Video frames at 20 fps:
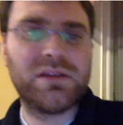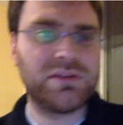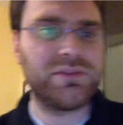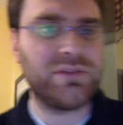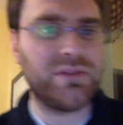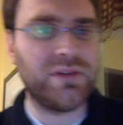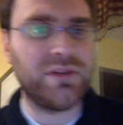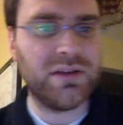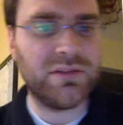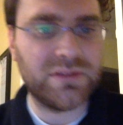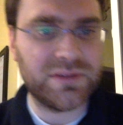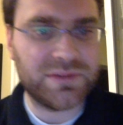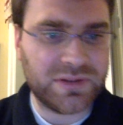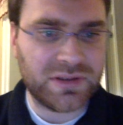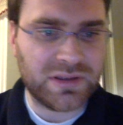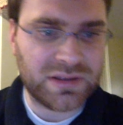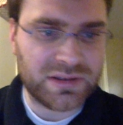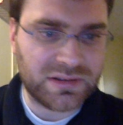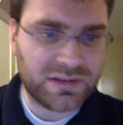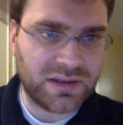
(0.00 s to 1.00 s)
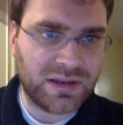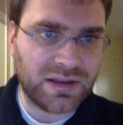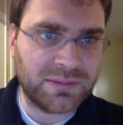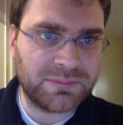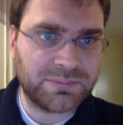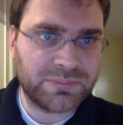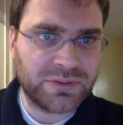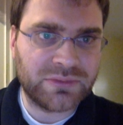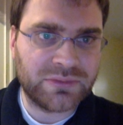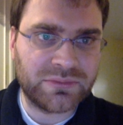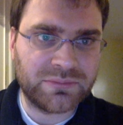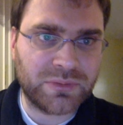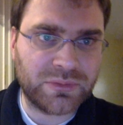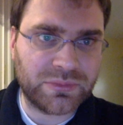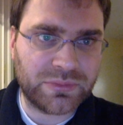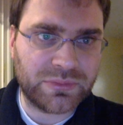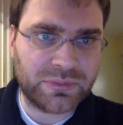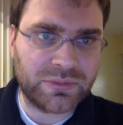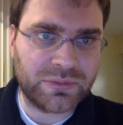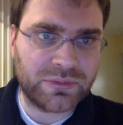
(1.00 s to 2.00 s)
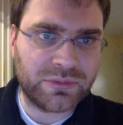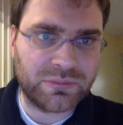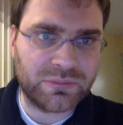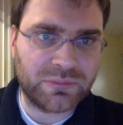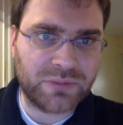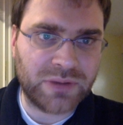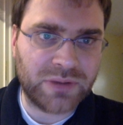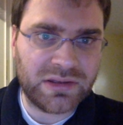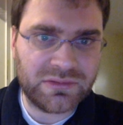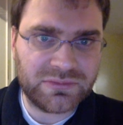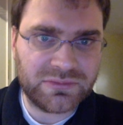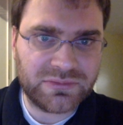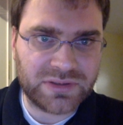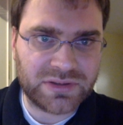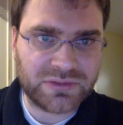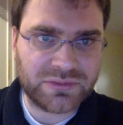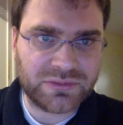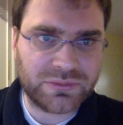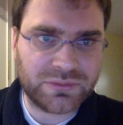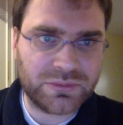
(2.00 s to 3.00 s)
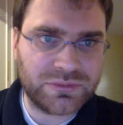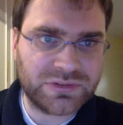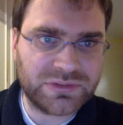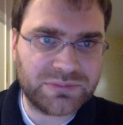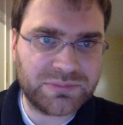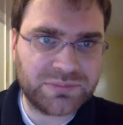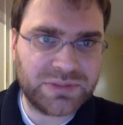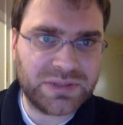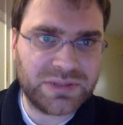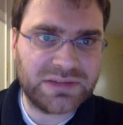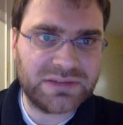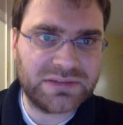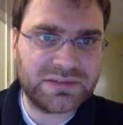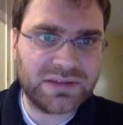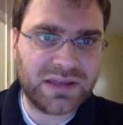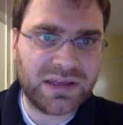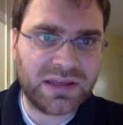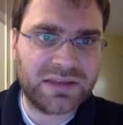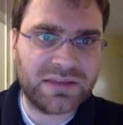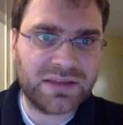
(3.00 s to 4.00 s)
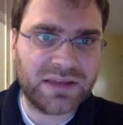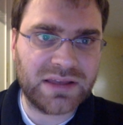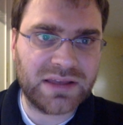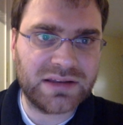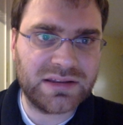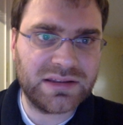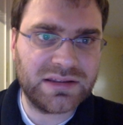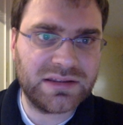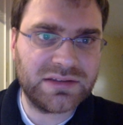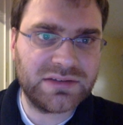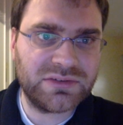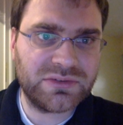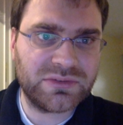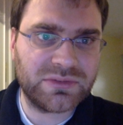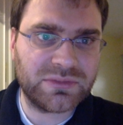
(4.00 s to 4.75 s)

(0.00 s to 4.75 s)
So now let's upload both the Rev extrusion piece and that hinge.